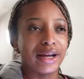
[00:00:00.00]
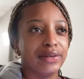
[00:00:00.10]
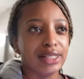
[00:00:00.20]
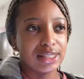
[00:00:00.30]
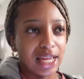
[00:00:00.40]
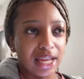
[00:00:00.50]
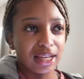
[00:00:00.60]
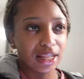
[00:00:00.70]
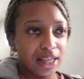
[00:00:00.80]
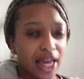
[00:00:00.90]
I was
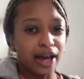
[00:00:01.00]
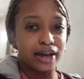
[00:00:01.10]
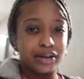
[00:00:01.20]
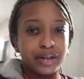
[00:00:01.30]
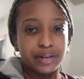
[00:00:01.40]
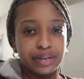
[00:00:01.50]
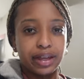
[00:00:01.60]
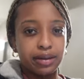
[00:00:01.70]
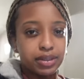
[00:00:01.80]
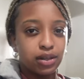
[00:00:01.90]
saying, yeah, I don't know if the
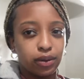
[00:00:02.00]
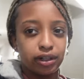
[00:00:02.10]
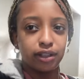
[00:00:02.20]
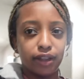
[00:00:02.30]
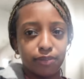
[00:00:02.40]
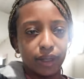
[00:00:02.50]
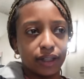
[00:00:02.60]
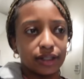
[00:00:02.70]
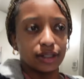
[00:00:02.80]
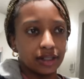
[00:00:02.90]
MD1
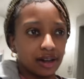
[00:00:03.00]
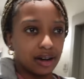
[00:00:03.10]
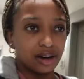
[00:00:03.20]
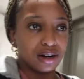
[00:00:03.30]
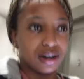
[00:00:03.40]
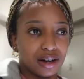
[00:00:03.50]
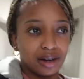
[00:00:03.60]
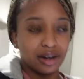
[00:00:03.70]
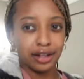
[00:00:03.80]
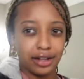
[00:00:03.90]
Olympics
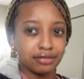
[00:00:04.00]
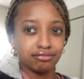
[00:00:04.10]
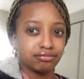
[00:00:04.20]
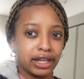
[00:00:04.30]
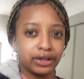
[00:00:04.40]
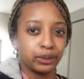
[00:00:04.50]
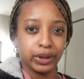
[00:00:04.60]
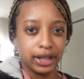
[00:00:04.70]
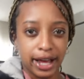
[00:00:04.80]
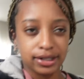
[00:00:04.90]
are like a
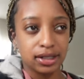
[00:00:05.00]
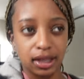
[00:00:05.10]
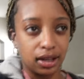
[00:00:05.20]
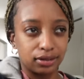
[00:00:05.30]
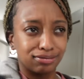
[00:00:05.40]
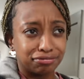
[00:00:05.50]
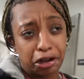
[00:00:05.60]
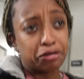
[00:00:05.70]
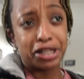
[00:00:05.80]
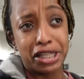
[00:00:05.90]
real ass thing,
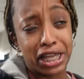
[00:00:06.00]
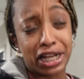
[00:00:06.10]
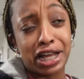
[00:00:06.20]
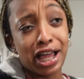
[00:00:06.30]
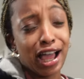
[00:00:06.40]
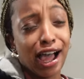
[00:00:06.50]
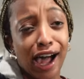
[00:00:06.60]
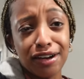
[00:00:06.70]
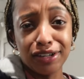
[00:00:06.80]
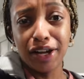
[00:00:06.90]
a real thing.
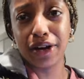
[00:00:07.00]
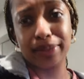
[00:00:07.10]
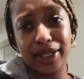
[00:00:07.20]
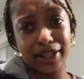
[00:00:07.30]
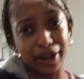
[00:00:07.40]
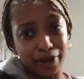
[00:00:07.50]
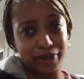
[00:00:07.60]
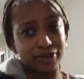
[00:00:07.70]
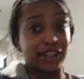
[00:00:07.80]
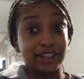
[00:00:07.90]
I don't know. I'm gonna
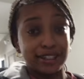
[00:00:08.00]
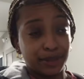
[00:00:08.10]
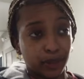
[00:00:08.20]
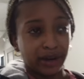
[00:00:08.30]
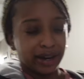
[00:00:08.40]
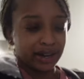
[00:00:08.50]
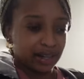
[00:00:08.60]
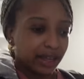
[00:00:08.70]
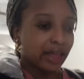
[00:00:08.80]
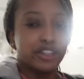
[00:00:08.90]
go support,
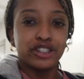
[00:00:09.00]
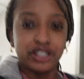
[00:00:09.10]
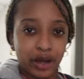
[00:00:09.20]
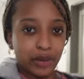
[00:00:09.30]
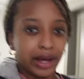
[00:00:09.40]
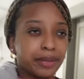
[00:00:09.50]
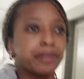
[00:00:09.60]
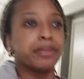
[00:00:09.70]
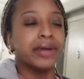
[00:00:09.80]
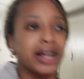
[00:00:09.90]
show
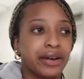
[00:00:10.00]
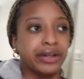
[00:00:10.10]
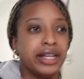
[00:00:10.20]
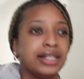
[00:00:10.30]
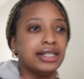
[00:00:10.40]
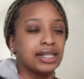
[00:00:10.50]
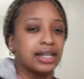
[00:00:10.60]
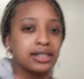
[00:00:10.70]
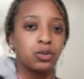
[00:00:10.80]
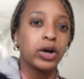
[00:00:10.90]
up, but I really need to
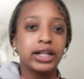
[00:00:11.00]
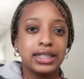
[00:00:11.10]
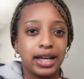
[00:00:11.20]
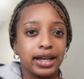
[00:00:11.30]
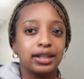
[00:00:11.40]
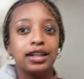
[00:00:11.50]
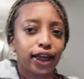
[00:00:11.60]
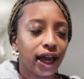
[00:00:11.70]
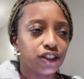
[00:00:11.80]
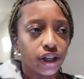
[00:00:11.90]
get some work done,
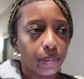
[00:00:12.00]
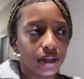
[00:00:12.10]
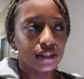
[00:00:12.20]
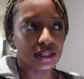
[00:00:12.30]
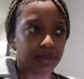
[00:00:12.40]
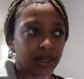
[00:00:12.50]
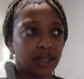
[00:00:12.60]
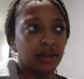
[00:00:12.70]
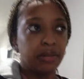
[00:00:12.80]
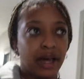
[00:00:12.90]
catch up on some
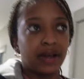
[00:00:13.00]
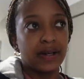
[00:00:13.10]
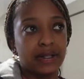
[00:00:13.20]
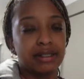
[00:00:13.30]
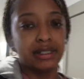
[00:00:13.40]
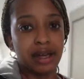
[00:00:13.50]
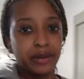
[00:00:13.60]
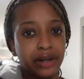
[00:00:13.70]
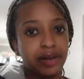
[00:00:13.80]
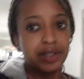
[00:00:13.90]
emails. I
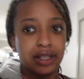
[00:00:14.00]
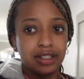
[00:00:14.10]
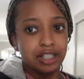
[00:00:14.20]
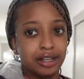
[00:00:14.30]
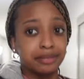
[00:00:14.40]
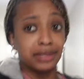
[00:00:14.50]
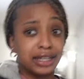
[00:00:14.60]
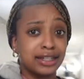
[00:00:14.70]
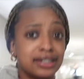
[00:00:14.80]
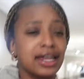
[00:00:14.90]
wanna go to the gym
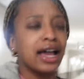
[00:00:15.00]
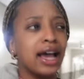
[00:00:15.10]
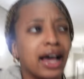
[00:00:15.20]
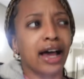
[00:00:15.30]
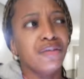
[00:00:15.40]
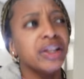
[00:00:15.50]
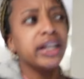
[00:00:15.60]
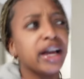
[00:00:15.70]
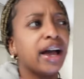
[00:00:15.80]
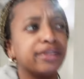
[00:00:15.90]
because I feel like
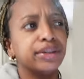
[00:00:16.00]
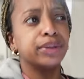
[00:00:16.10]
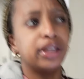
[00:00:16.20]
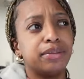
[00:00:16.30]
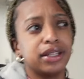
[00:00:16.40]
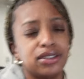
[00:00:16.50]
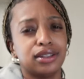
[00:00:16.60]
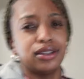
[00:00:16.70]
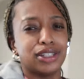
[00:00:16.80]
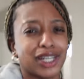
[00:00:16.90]
I haven't really been to
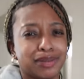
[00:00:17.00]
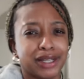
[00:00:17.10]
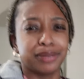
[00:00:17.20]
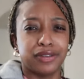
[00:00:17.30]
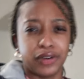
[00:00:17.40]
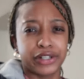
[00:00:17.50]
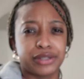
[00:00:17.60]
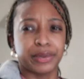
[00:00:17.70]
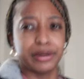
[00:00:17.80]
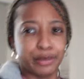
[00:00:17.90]
the gym like before
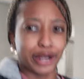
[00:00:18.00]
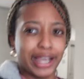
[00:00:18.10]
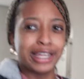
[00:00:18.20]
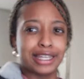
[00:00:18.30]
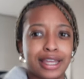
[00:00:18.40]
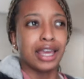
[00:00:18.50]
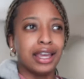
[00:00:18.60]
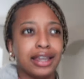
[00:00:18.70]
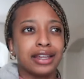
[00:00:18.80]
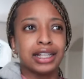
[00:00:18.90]
spring break,
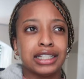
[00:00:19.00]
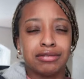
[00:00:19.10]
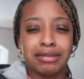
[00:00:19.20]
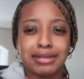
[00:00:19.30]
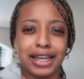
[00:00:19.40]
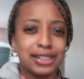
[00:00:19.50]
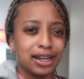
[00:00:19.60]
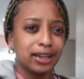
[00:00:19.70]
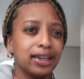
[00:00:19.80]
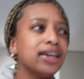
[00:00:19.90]
and that's
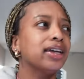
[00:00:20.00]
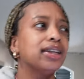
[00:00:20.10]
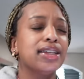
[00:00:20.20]
not good.